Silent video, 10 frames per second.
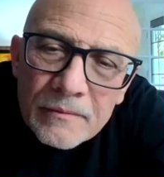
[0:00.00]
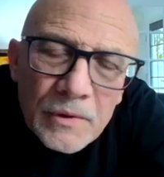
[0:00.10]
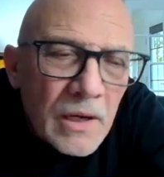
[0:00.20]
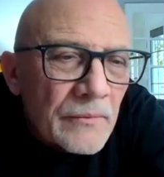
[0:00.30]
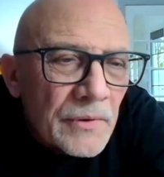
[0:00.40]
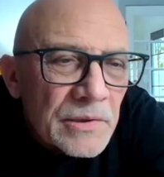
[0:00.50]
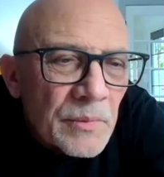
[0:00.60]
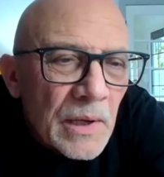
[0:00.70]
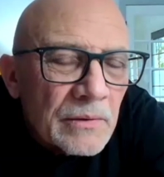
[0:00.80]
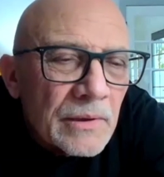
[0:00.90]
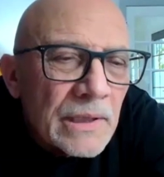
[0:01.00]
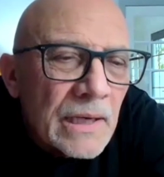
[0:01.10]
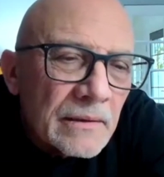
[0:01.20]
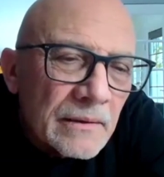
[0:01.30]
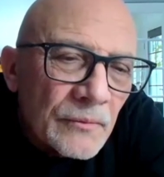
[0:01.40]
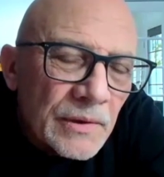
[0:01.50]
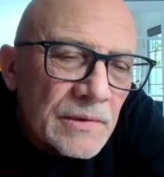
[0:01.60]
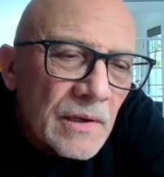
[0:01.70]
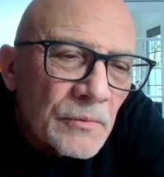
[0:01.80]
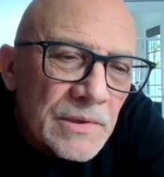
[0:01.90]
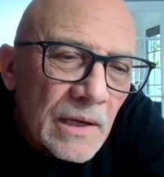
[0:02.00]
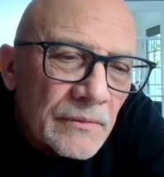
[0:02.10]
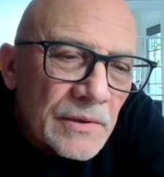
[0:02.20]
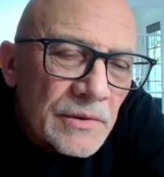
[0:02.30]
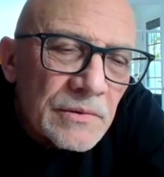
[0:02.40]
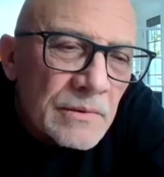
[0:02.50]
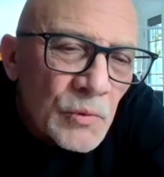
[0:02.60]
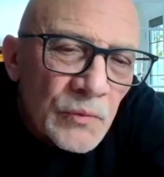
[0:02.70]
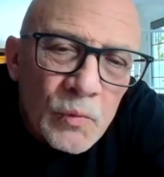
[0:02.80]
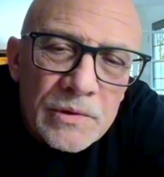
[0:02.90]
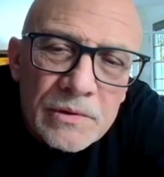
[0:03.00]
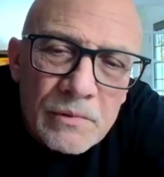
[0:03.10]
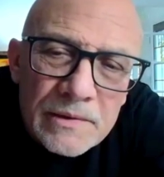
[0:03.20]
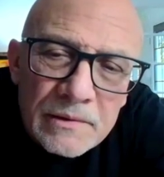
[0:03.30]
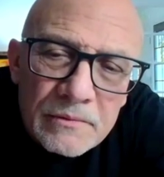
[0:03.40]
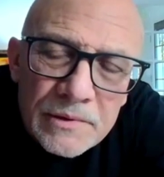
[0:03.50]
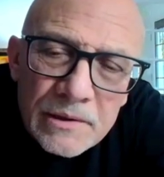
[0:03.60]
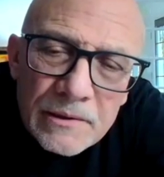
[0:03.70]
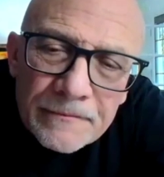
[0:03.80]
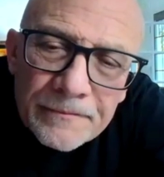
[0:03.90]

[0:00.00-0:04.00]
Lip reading: Recovery is about learning how to live with these unresolved issues and move towards the resolution.